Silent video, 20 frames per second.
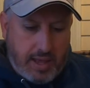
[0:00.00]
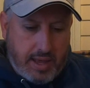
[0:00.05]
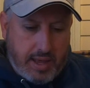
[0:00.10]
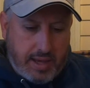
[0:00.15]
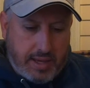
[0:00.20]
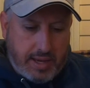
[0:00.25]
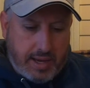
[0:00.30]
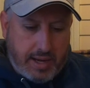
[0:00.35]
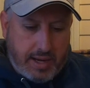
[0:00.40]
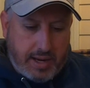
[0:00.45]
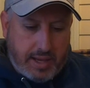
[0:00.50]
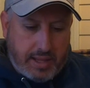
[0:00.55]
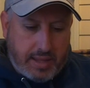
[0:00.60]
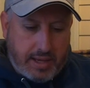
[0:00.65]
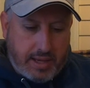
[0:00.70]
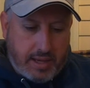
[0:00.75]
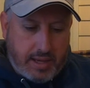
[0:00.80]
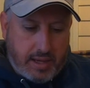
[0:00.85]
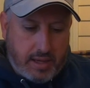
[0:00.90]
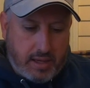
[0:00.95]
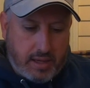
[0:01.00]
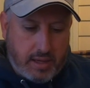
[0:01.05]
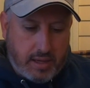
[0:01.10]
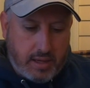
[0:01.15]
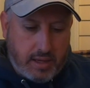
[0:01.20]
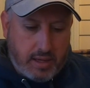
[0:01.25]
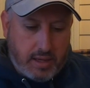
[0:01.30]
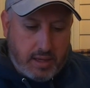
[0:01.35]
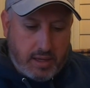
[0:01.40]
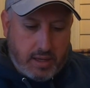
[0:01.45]
again another
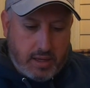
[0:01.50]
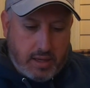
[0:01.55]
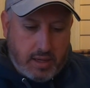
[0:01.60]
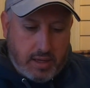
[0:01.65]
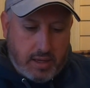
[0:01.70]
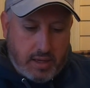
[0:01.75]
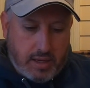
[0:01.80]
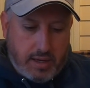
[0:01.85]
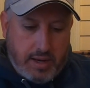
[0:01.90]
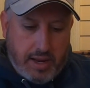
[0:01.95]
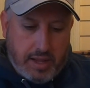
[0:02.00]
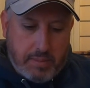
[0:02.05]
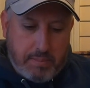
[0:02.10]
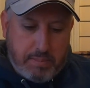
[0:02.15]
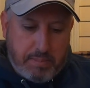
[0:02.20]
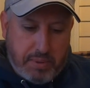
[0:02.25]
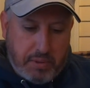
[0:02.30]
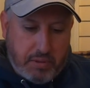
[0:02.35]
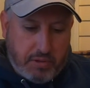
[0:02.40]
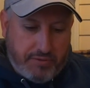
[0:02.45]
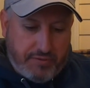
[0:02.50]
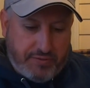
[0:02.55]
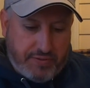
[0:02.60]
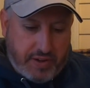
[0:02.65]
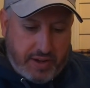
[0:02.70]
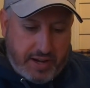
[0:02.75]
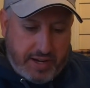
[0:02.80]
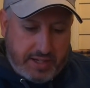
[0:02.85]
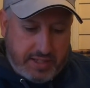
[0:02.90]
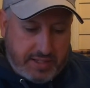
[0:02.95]
Build
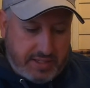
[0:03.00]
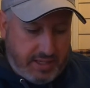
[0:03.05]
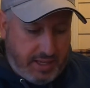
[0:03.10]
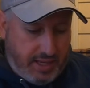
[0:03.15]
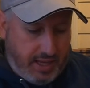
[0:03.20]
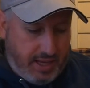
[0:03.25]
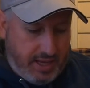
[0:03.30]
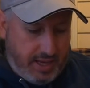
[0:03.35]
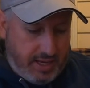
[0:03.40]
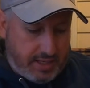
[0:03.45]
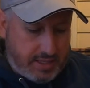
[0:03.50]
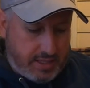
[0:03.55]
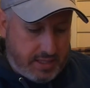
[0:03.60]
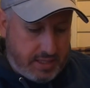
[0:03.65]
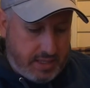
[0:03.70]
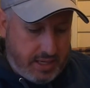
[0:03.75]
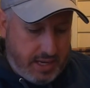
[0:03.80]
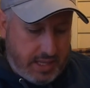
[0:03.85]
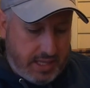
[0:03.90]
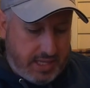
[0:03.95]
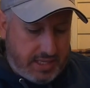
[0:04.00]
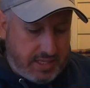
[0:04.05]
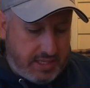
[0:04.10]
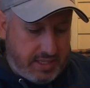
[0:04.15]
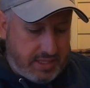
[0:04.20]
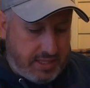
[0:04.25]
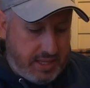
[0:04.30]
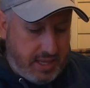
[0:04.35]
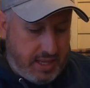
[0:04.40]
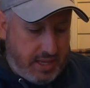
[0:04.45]
Fighters kit, and this
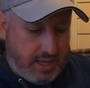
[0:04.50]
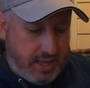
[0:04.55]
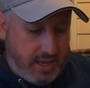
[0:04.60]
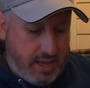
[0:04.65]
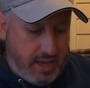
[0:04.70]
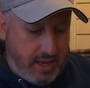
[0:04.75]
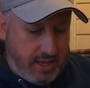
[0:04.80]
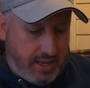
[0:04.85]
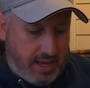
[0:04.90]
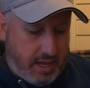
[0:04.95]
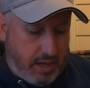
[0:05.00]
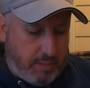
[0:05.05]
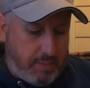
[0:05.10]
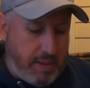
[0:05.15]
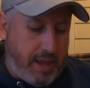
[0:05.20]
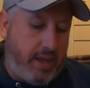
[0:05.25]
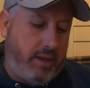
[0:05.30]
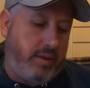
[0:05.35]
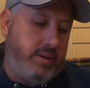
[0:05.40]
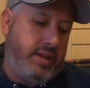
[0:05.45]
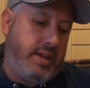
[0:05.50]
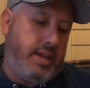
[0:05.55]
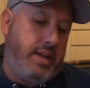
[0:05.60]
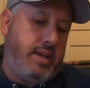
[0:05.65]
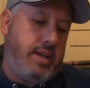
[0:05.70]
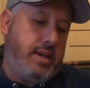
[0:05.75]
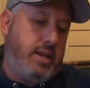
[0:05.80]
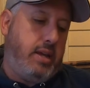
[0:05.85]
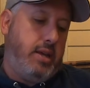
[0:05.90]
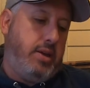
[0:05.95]
is the
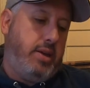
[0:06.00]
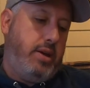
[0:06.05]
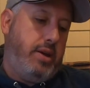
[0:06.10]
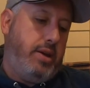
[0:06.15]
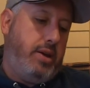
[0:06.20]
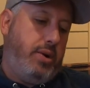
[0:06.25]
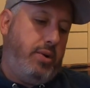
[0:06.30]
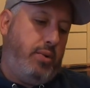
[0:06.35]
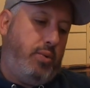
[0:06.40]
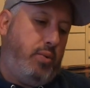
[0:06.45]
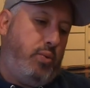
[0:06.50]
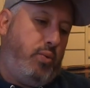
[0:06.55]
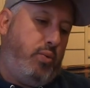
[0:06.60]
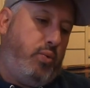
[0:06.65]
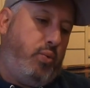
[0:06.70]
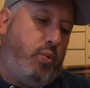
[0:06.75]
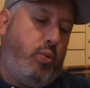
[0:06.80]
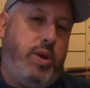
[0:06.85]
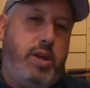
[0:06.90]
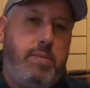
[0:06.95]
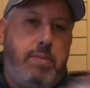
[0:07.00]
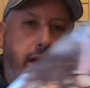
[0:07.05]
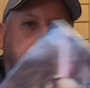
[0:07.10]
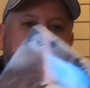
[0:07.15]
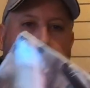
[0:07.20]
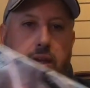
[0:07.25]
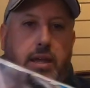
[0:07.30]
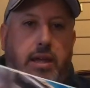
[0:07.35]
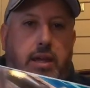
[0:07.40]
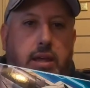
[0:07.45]
Garibaldi
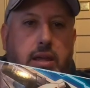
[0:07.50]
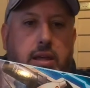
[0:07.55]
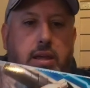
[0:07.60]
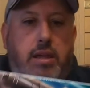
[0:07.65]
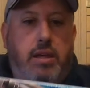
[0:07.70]
Rebake.